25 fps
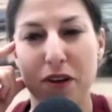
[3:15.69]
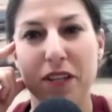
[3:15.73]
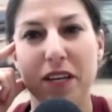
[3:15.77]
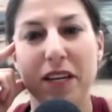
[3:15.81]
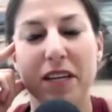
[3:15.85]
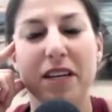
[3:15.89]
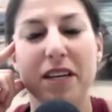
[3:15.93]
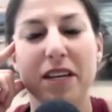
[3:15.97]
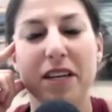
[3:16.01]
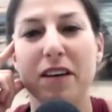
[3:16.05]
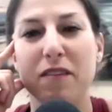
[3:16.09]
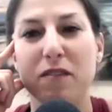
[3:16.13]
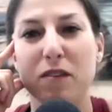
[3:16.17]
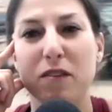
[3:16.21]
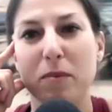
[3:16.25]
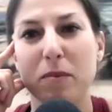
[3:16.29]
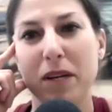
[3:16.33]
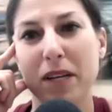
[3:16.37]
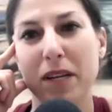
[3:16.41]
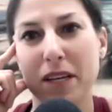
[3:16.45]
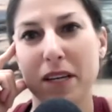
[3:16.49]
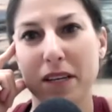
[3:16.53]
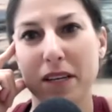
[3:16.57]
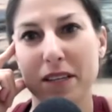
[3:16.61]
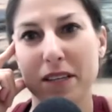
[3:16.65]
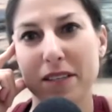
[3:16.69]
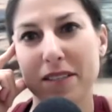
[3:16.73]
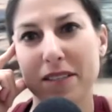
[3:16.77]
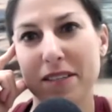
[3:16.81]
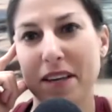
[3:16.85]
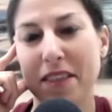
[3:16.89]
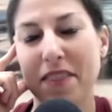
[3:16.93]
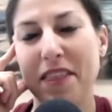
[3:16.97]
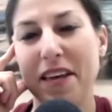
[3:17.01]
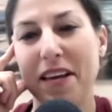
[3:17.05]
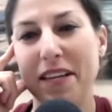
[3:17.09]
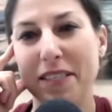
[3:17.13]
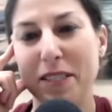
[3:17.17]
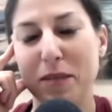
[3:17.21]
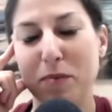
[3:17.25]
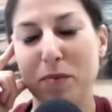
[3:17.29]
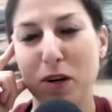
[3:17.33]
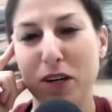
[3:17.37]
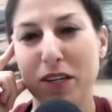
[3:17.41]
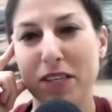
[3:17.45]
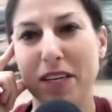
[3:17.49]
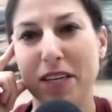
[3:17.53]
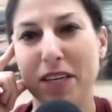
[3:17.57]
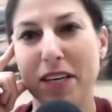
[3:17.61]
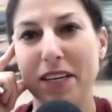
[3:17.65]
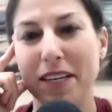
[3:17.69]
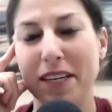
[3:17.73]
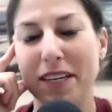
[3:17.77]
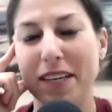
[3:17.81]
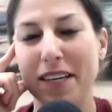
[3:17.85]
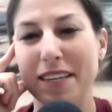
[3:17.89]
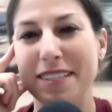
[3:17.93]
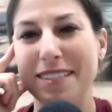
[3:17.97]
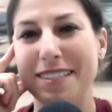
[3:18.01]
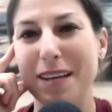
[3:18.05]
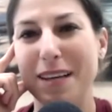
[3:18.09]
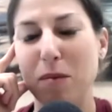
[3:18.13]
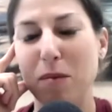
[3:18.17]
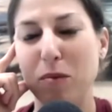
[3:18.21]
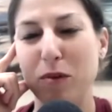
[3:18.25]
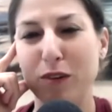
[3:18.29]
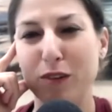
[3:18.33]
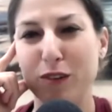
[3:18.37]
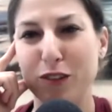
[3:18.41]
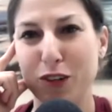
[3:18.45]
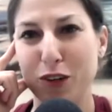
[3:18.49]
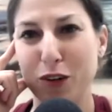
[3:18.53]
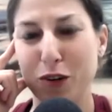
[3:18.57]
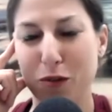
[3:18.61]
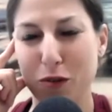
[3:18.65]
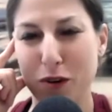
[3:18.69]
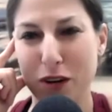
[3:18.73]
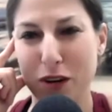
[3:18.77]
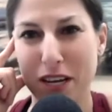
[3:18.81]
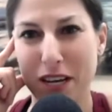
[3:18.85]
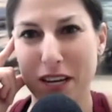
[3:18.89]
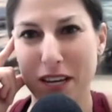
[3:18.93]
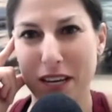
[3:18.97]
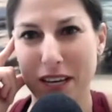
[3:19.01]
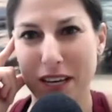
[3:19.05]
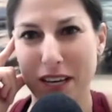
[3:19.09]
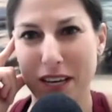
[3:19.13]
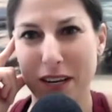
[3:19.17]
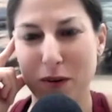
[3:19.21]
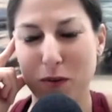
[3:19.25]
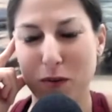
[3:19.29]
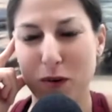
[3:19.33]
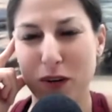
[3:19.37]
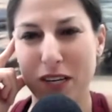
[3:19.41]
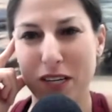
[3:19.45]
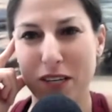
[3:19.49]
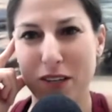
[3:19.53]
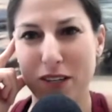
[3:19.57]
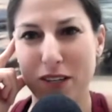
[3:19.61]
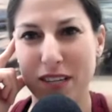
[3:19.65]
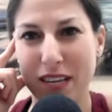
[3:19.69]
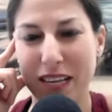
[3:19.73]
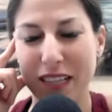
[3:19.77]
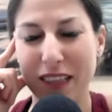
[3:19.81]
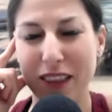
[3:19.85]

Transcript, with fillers: Like not everybody is like that smart. You had a, a double degree in what did you say?